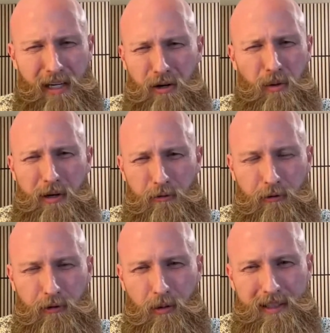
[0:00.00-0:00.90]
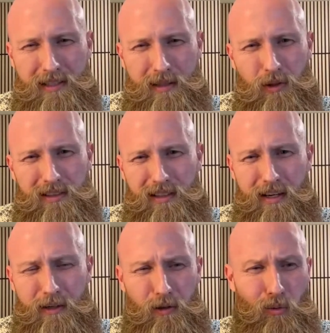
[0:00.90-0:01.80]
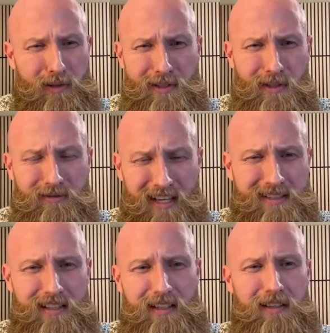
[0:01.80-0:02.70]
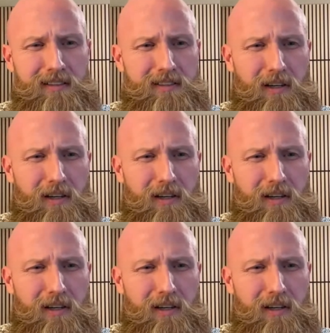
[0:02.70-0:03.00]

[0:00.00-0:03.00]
They don't know what your fulfillment team looks like or what you're investing in.